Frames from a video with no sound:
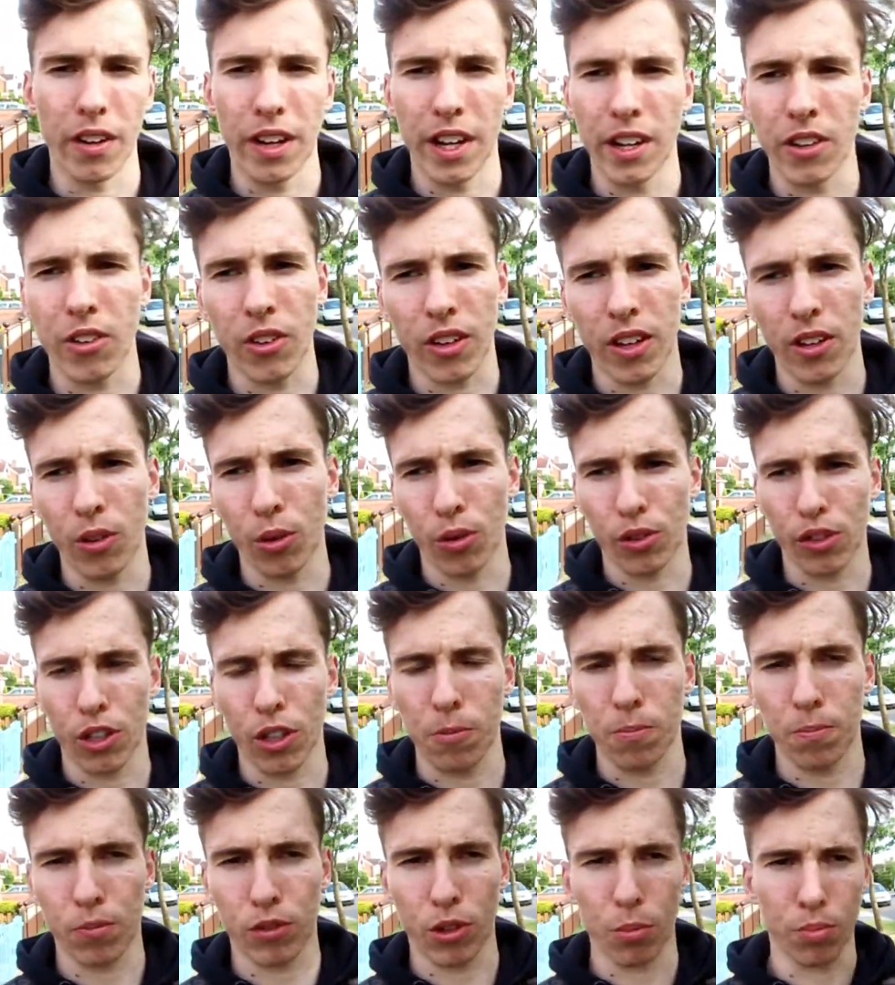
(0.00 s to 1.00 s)
And you can also
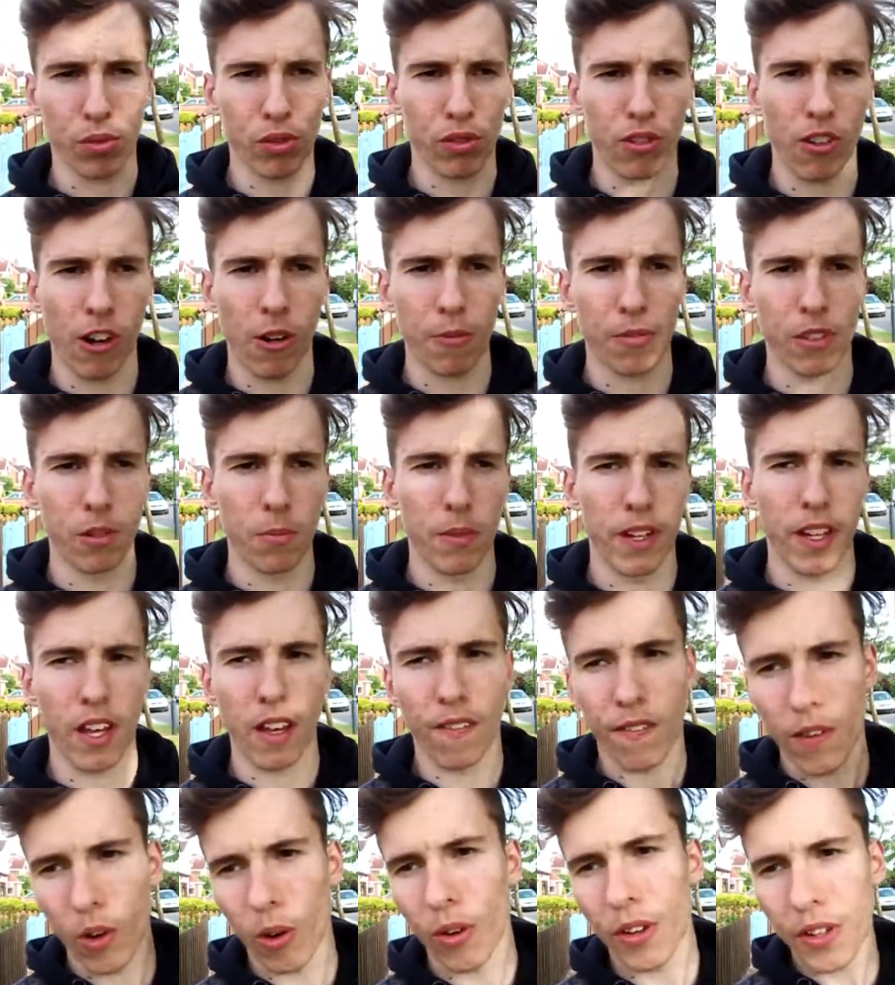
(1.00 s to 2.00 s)
subscribe to me if
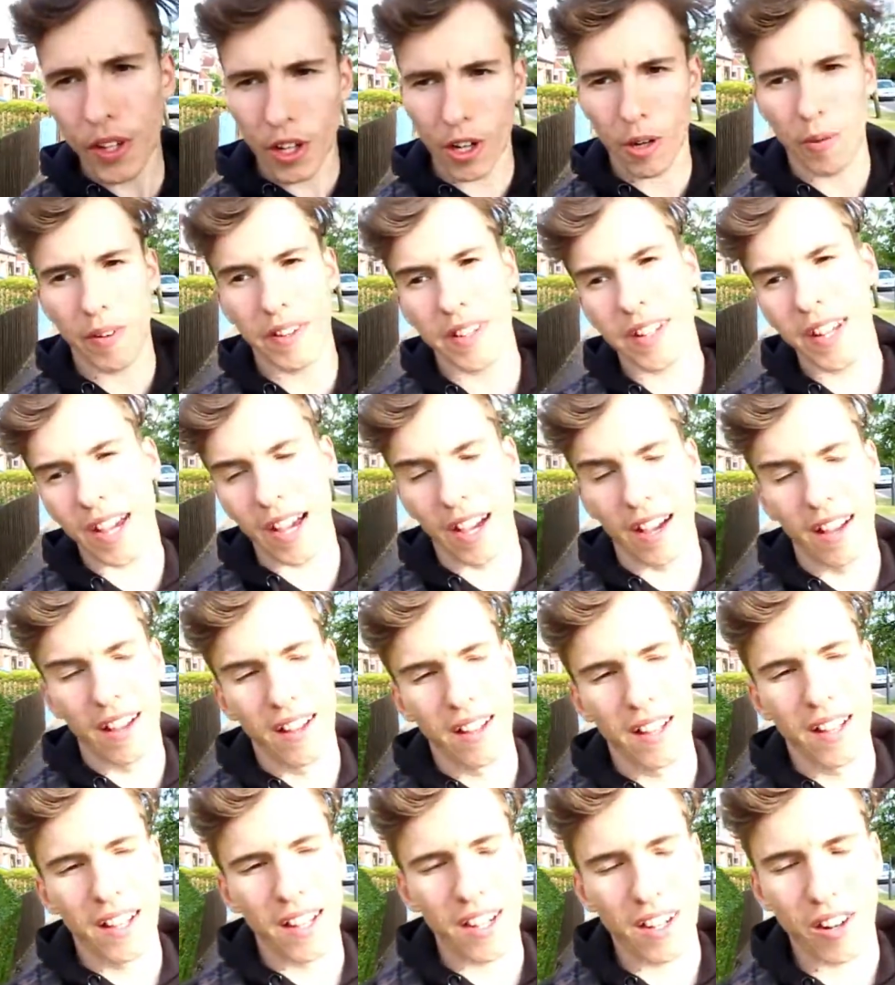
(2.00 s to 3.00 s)
you're new. And yeah,
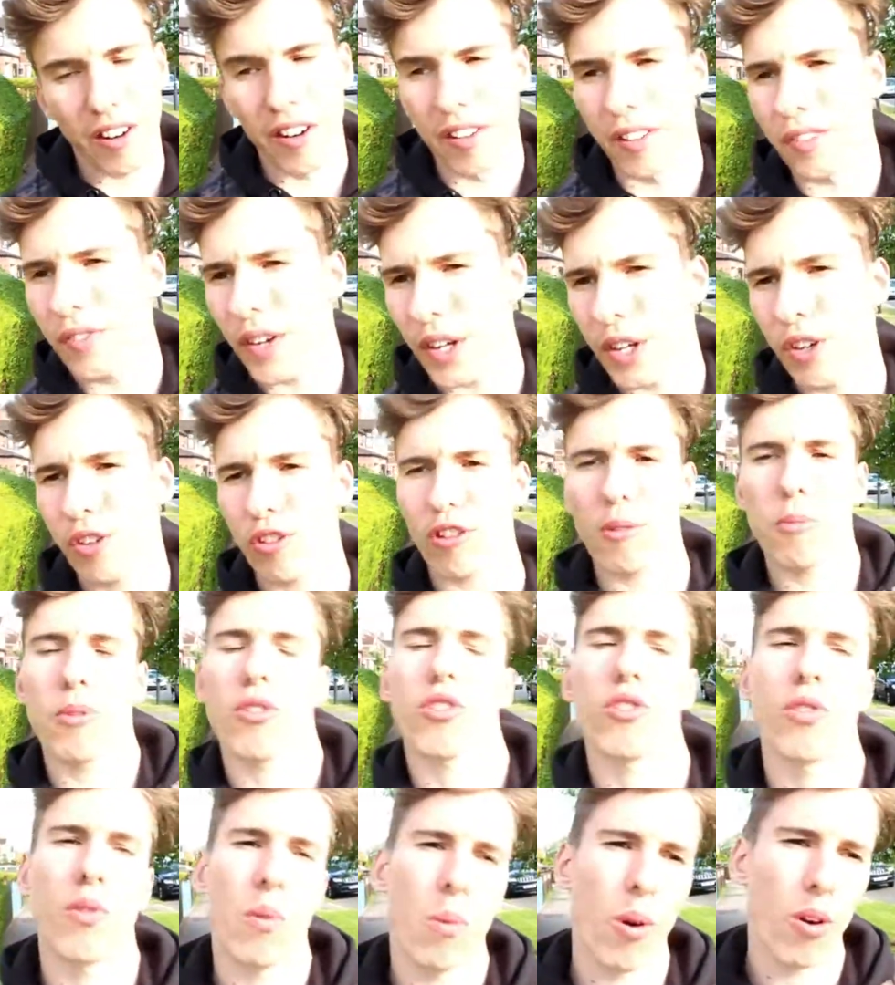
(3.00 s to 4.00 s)
guys, thank you so much
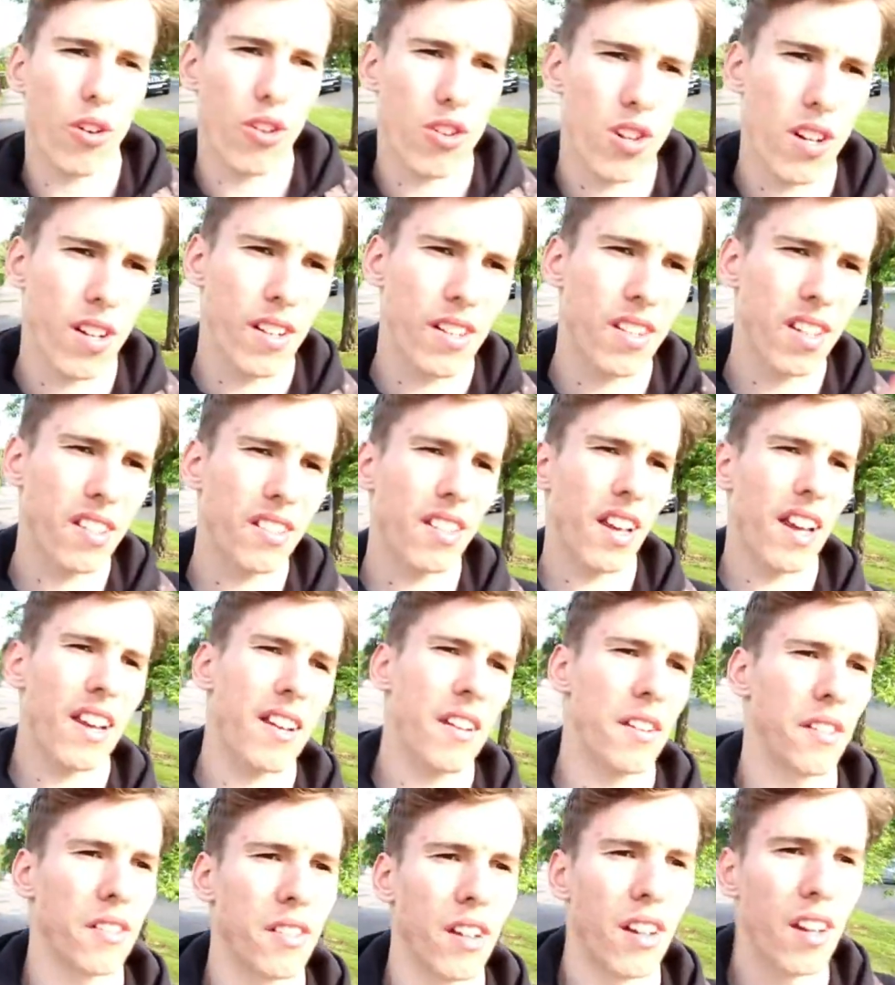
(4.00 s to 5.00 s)
for watching
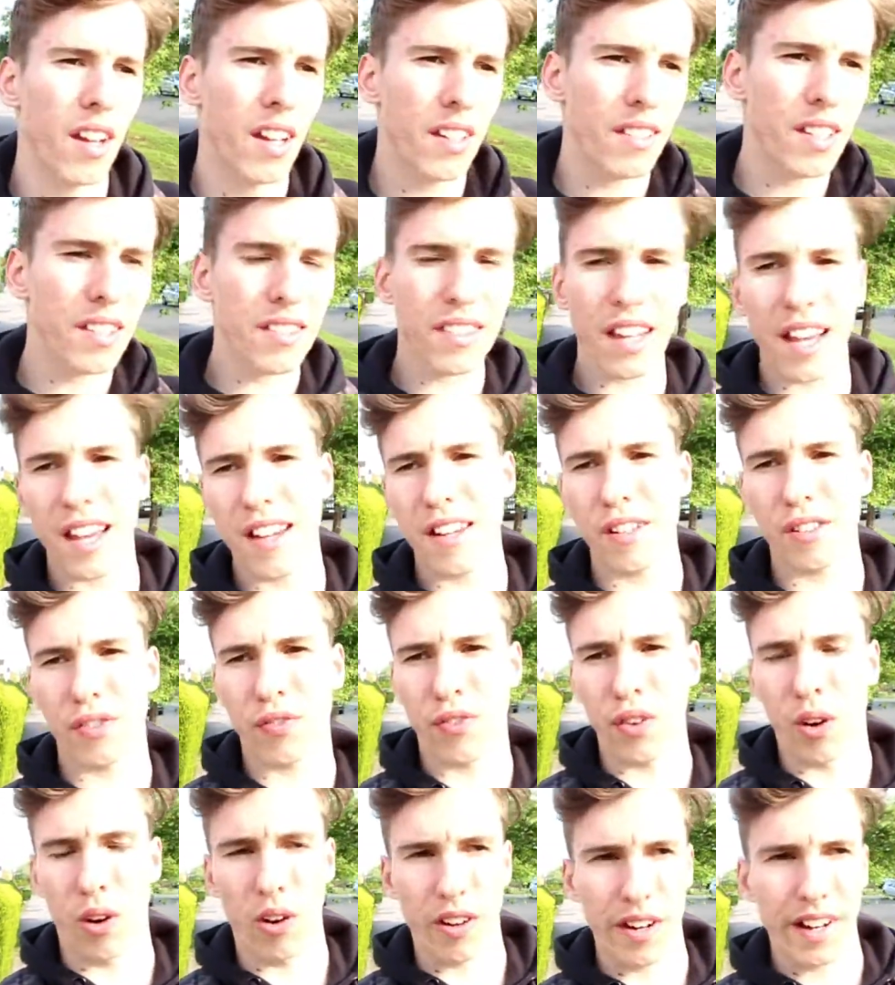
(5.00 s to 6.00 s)
today's vlog.